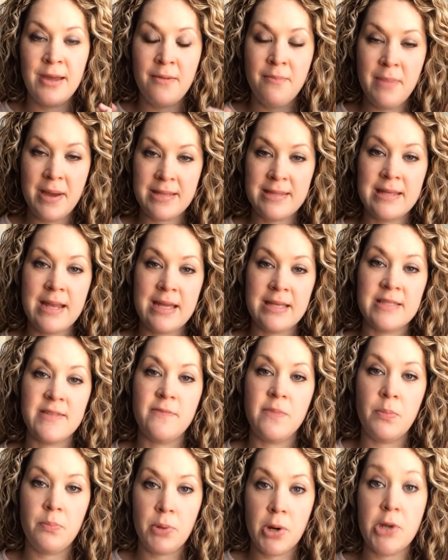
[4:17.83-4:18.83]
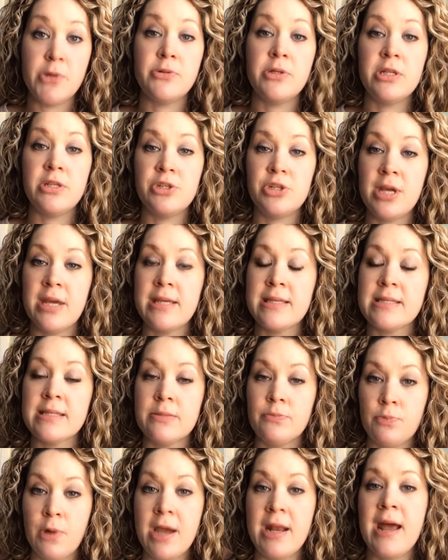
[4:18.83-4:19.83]
my snacks have been protein shakes
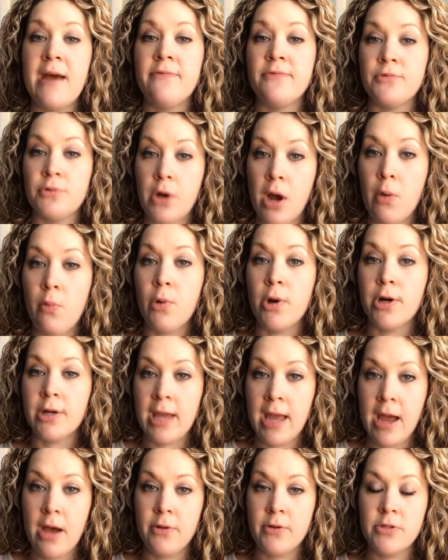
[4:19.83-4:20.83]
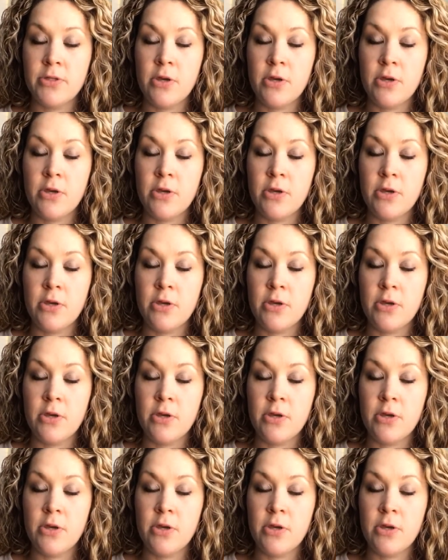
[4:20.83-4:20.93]
right after I work out.